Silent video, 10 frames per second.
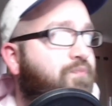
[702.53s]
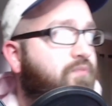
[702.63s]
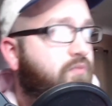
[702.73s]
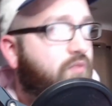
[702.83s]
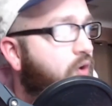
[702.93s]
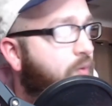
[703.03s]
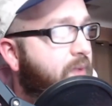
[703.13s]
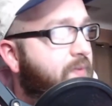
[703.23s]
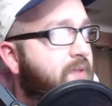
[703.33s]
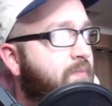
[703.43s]
Or maybe
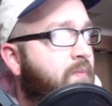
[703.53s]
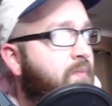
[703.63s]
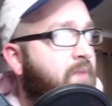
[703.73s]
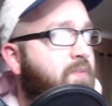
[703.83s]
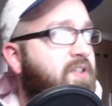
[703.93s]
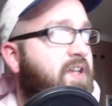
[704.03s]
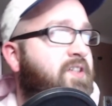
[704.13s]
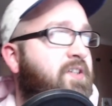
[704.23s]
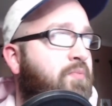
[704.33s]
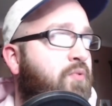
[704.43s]
he made a mistake at some
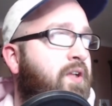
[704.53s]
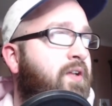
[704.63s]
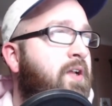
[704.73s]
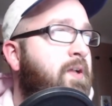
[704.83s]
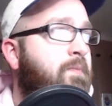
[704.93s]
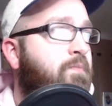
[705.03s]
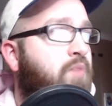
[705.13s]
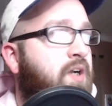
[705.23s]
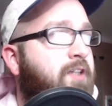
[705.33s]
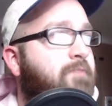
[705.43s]
point.
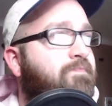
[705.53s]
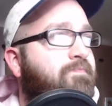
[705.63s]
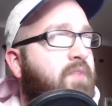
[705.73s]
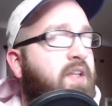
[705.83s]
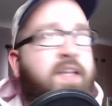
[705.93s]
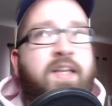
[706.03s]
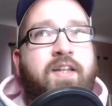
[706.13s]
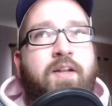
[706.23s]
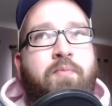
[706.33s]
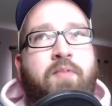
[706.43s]
But he ended up
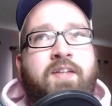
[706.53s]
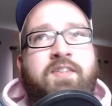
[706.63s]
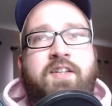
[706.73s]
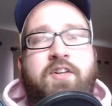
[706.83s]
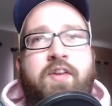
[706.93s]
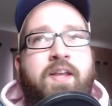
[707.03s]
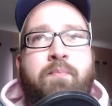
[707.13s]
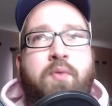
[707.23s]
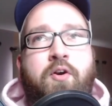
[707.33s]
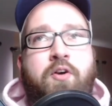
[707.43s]
like sitting on
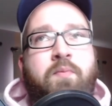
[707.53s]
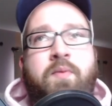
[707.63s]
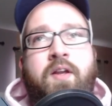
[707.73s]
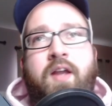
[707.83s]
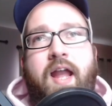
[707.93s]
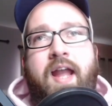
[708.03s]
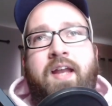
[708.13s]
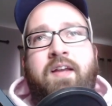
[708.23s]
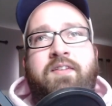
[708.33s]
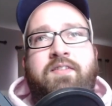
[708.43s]
Imperm
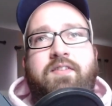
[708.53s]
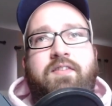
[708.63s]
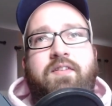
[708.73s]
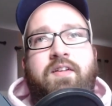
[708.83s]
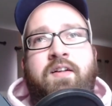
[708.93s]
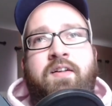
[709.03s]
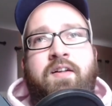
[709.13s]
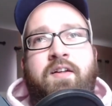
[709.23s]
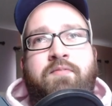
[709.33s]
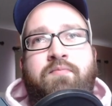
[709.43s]
and a
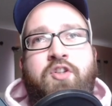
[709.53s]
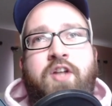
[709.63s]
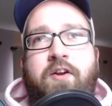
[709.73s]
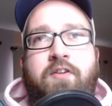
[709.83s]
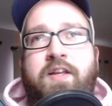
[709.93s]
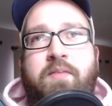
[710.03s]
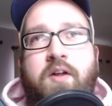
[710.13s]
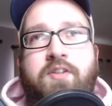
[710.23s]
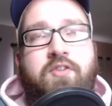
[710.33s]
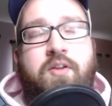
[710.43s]
generic Link monster
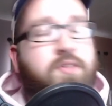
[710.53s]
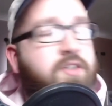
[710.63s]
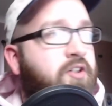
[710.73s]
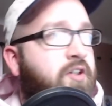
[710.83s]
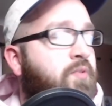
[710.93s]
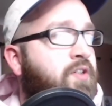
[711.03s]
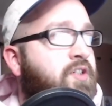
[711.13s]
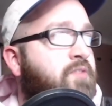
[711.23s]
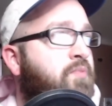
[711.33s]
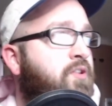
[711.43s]
that wasn't good, and we just
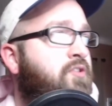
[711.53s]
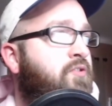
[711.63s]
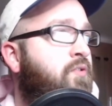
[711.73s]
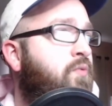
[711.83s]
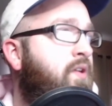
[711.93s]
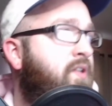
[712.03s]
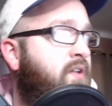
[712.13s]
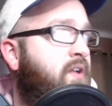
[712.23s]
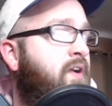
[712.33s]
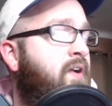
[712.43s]
pushed through and won.
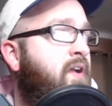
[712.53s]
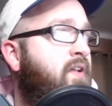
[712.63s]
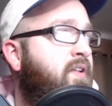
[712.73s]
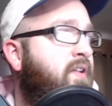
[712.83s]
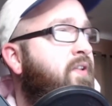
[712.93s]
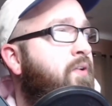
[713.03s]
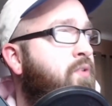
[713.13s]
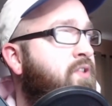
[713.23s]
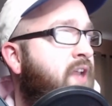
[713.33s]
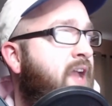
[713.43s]
It
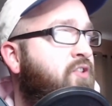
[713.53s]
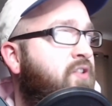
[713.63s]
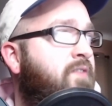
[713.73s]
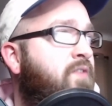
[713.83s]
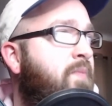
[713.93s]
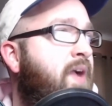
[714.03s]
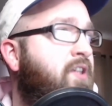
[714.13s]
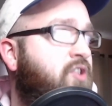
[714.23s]
wasn't actually even a match.